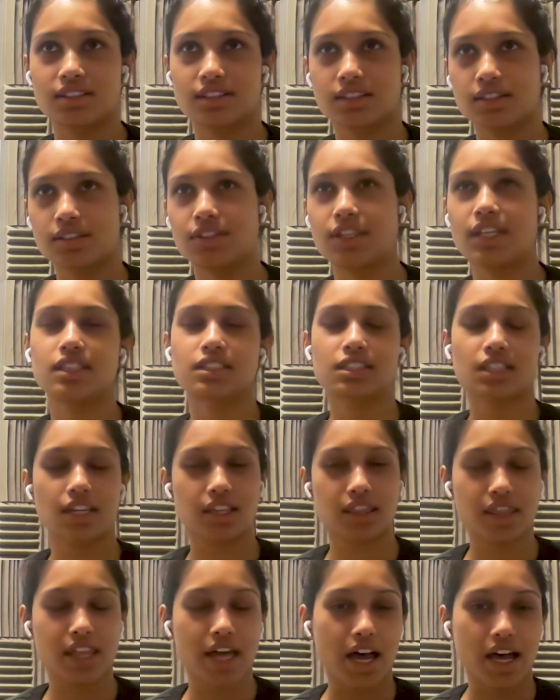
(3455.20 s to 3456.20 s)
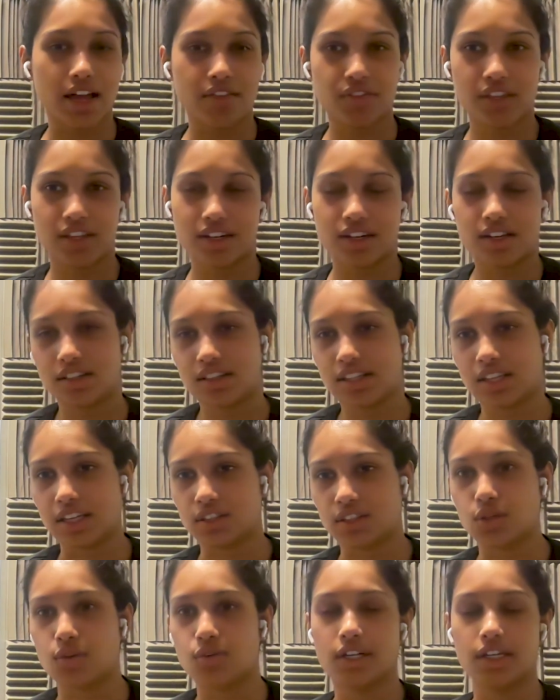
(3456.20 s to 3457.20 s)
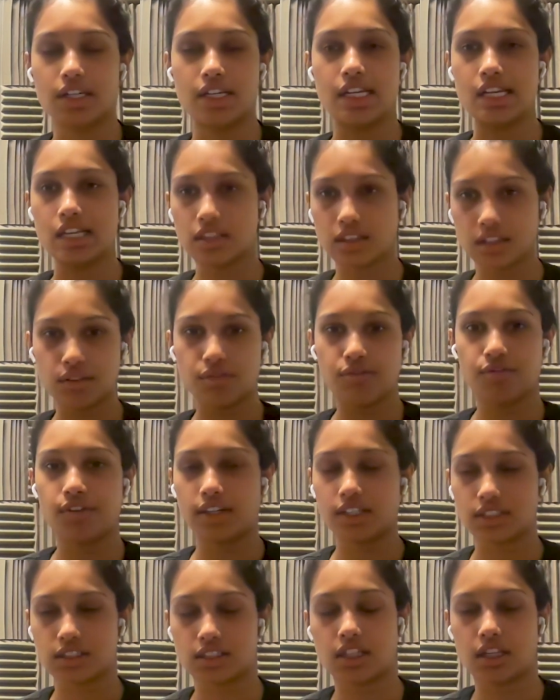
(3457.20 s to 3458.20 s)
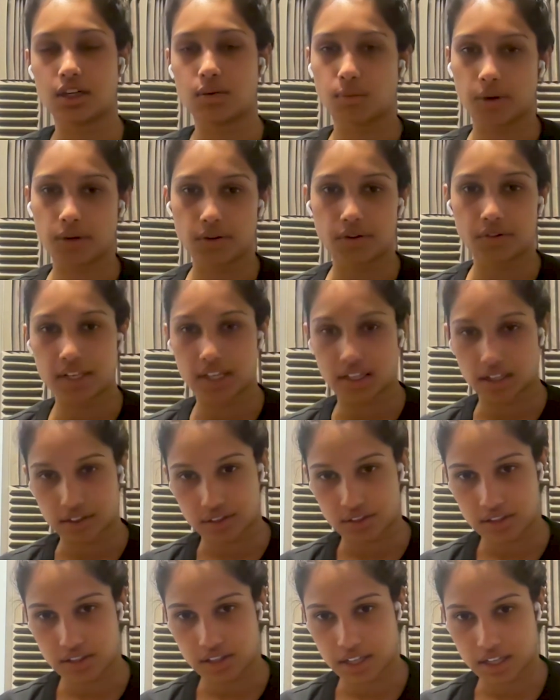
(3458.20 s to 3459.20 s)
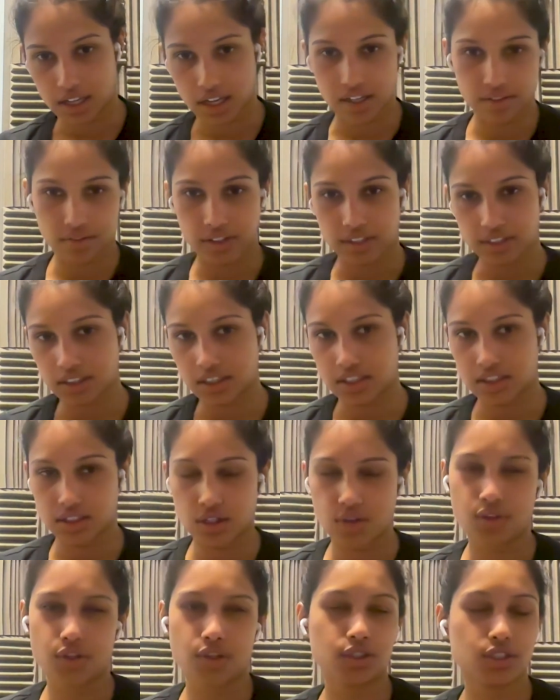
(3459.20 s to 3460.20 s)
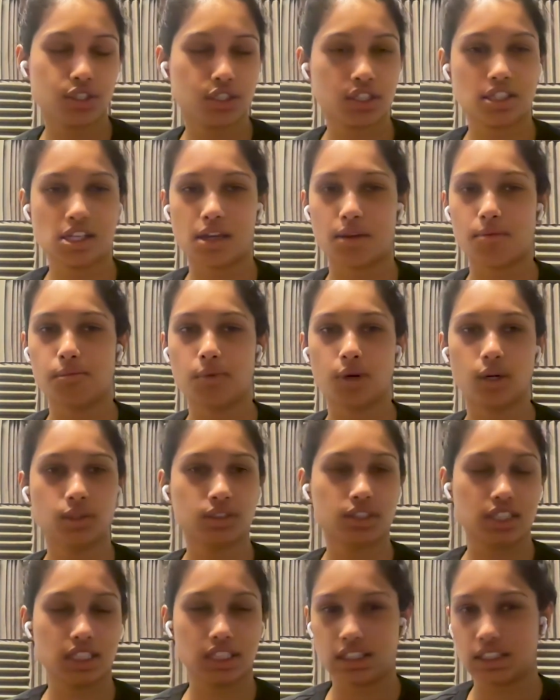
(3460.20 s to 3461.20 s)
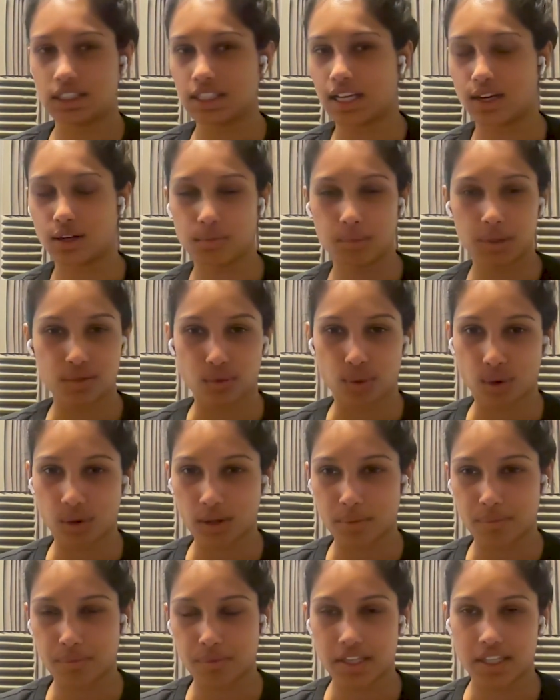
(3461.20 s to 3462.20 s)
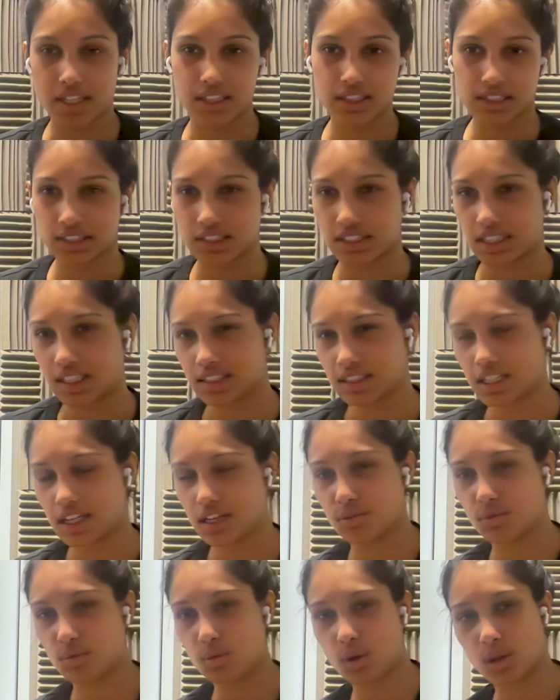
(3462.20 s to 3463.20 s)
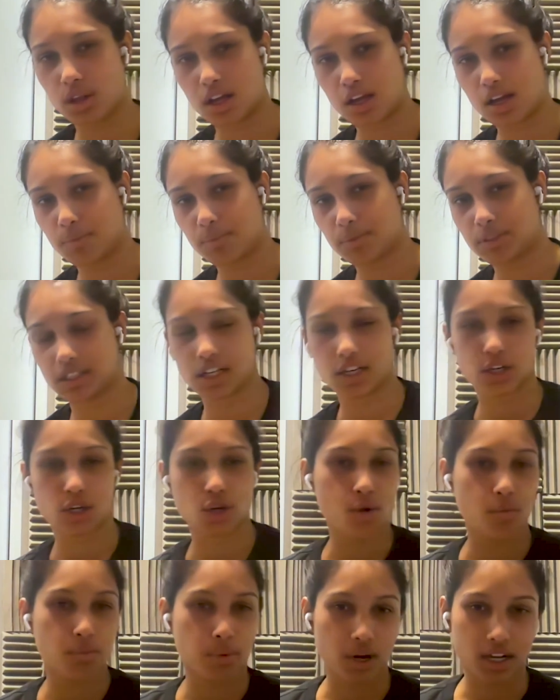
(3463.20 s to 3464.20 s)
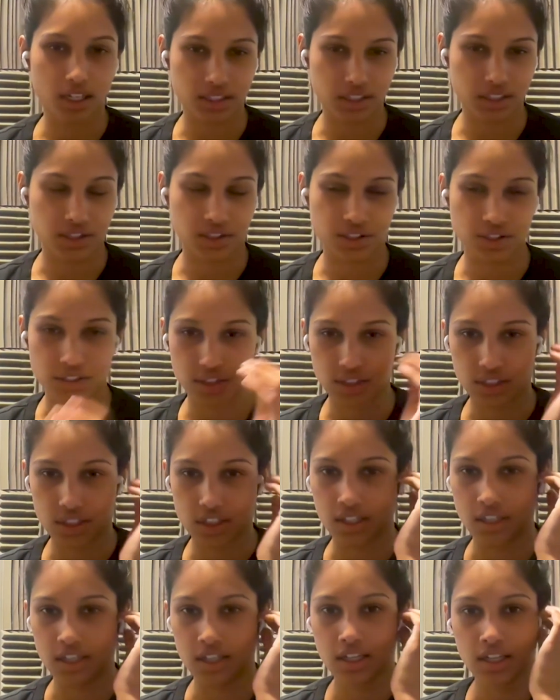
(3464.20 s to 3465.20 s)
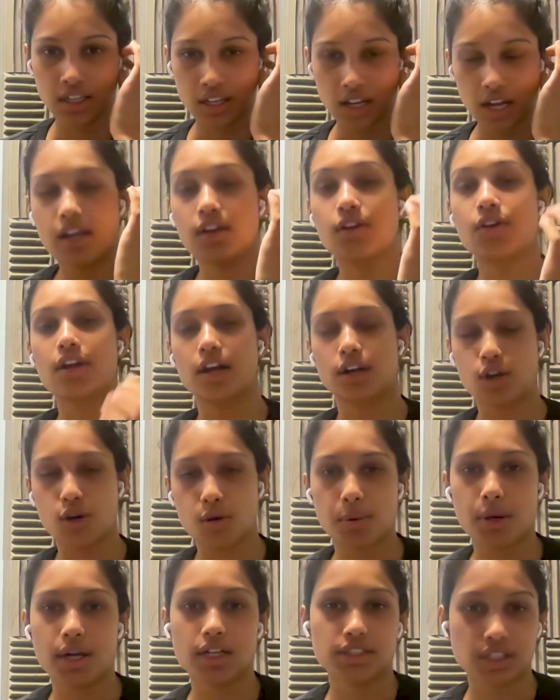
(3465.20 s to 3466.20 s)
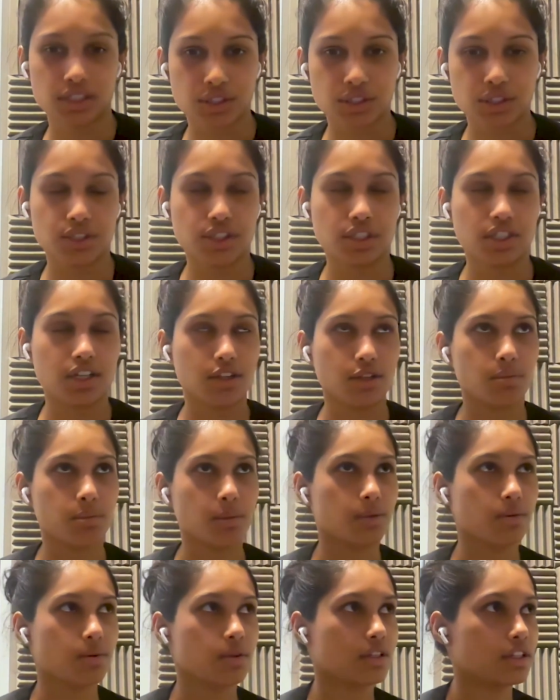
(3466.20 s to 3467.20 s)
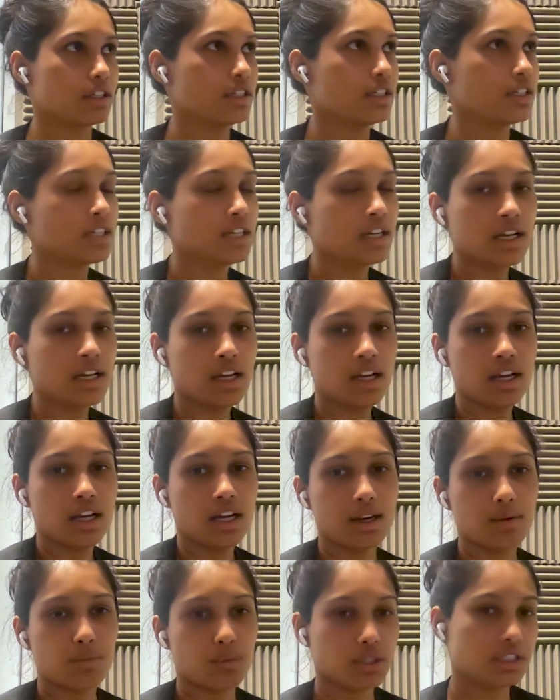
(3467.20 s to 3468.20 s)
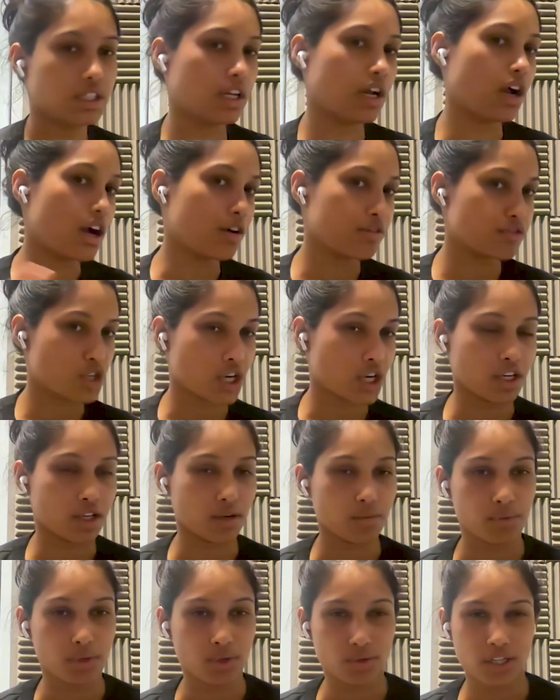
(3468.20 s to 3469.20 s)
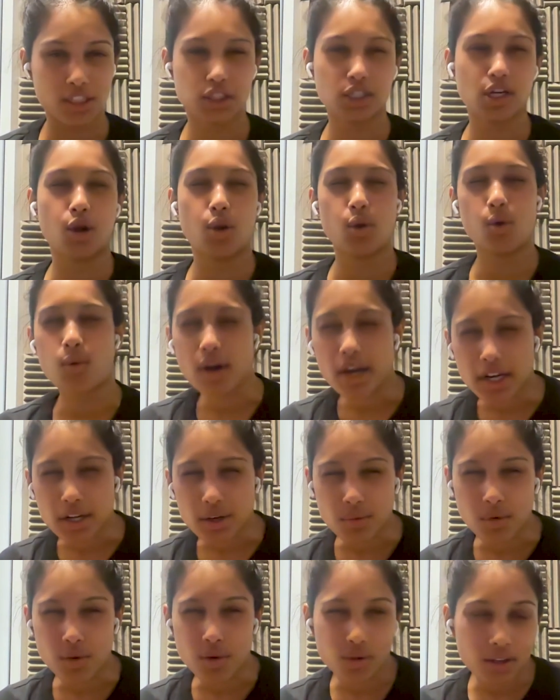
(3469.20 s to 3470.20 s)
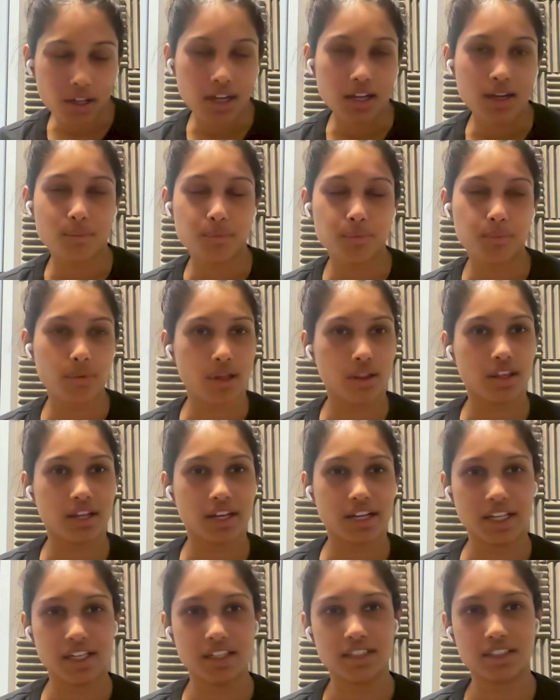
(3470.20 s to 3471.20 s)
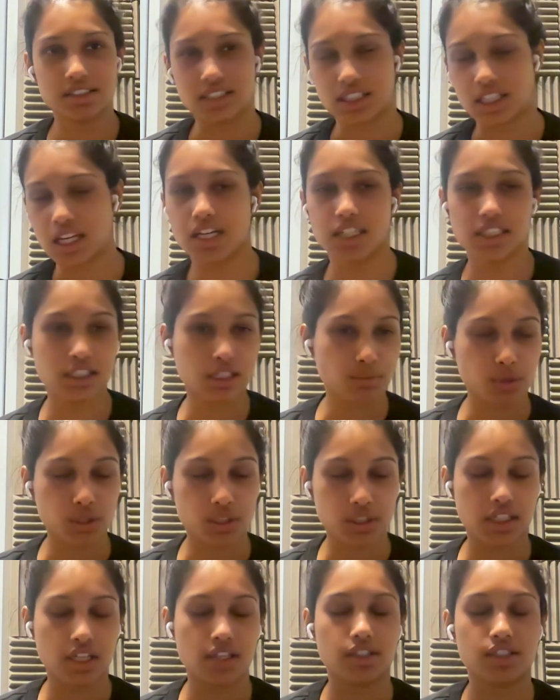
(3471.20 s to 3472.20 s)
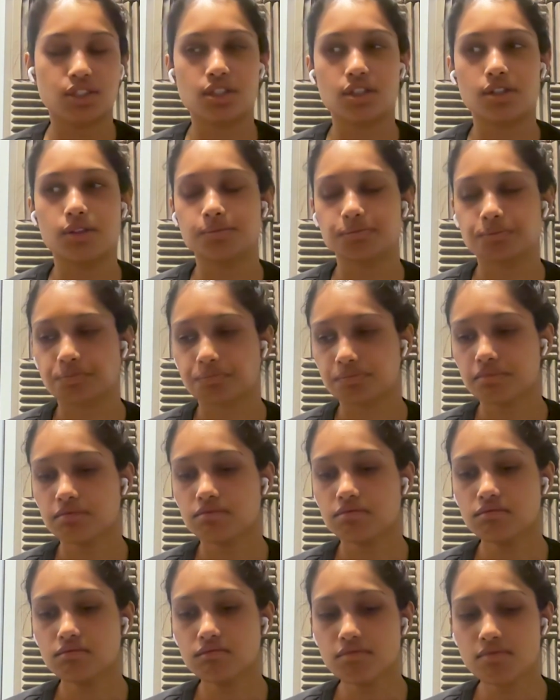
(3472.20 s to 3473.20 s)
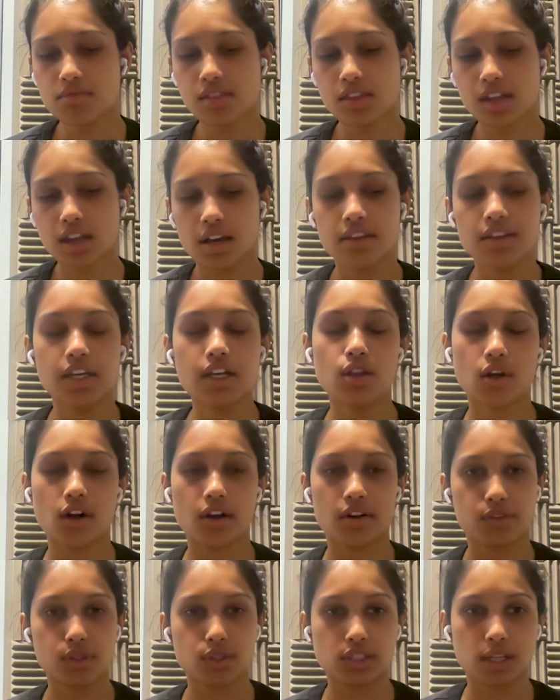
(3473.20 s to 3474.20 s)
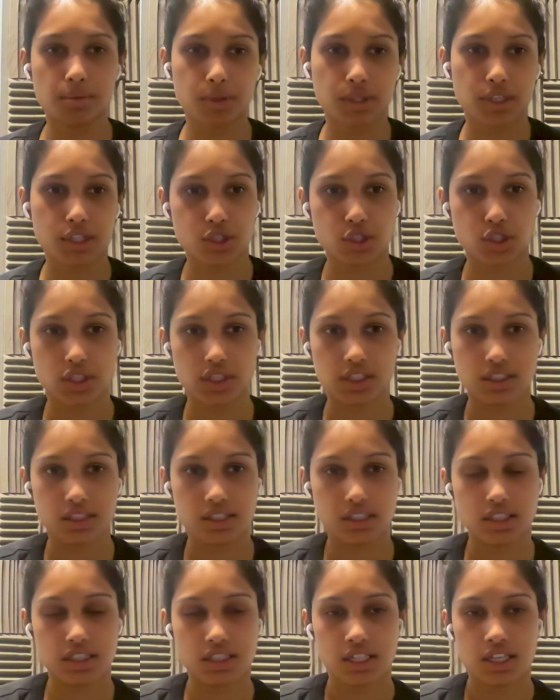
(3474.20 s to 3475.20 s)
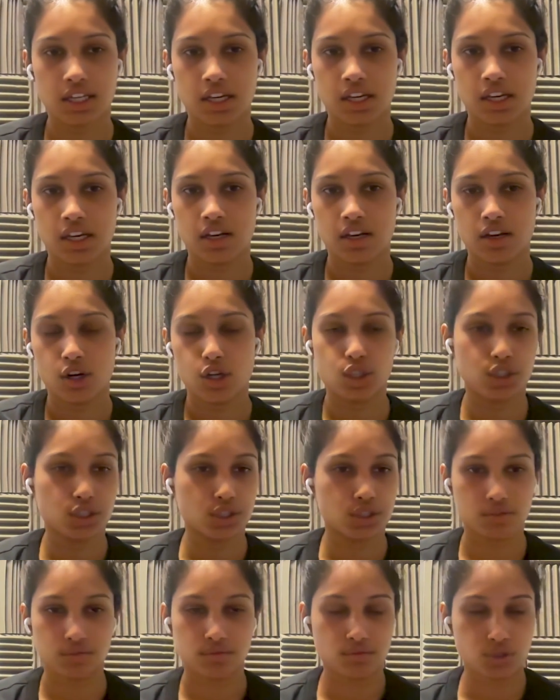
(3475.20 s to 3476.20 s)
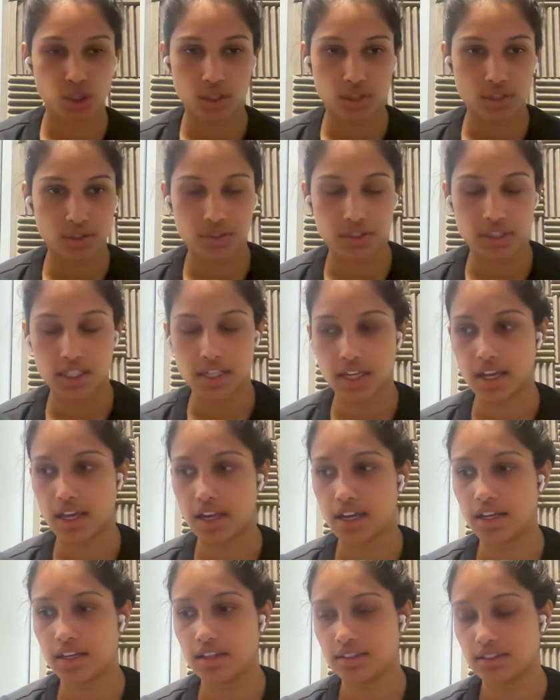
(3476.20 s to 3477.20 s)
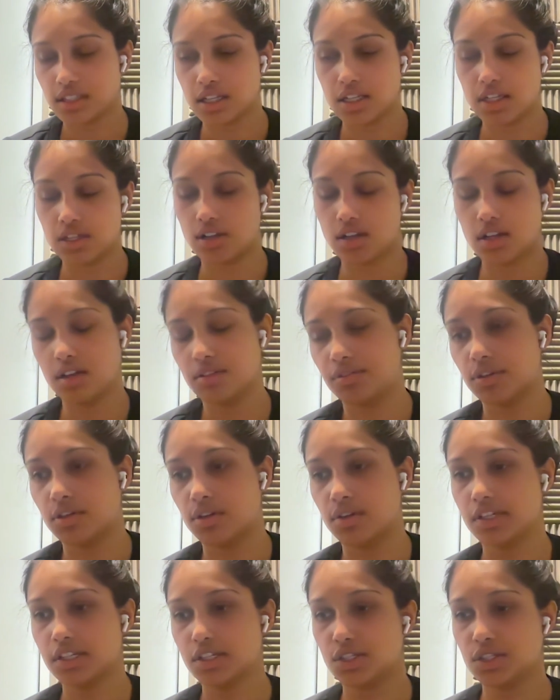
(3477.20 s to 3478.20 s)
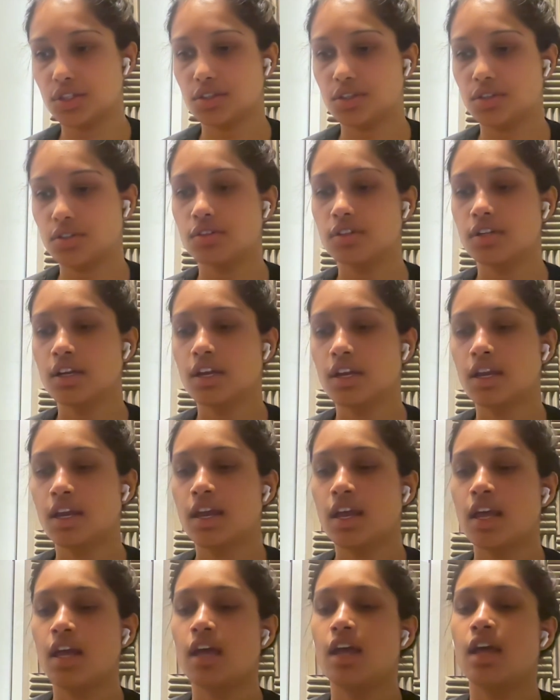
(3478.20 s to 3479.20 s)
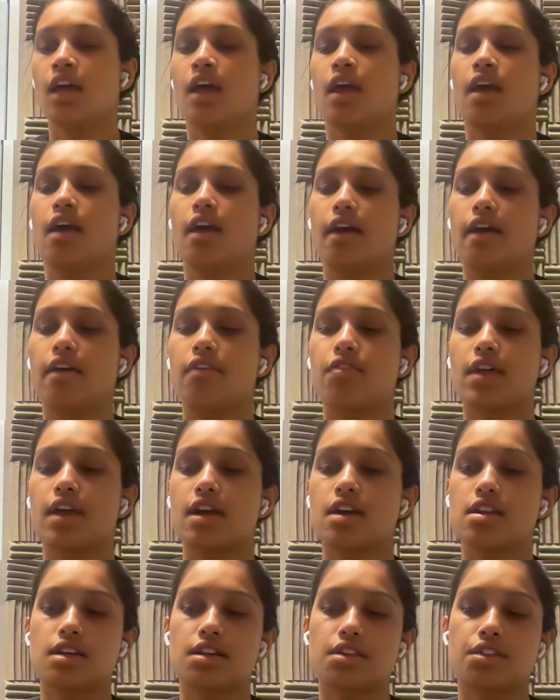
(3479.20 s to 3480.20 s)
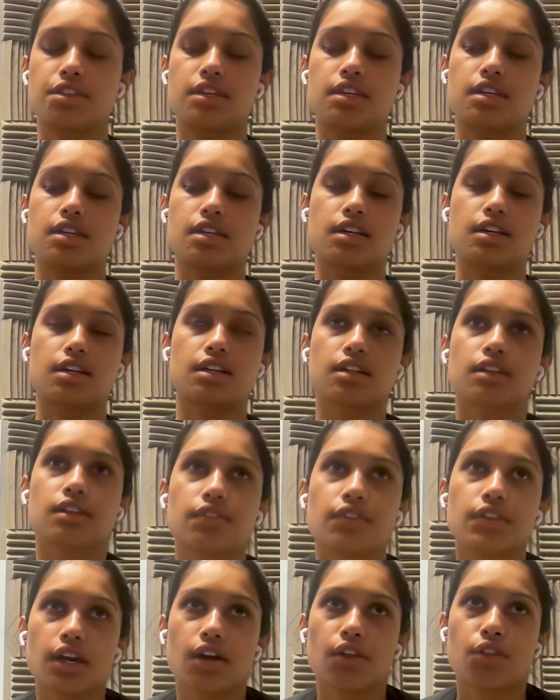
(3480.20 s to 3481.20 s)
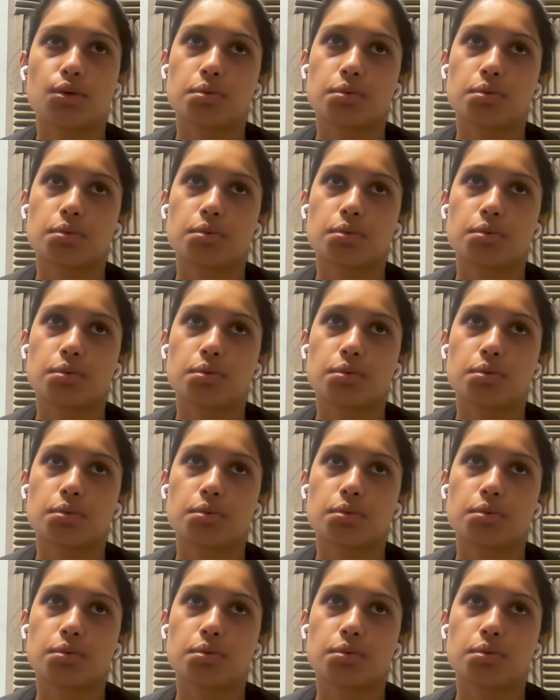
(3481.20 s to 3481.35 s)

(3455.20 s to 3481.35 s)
things like that like don't neatly fit into like one or the other. I kind of like to, or there's these like multi-settlement rollup things. It's like, is that a rollup? Is that a coprocessor? Oh yeah, coprocessor is another big one. Where it's like off-chain compute. It's not quite a roll-up, but like it's kind of similar to scaling. So I think a lot of those applications should use zk, and often already do. And then I think the other one I'm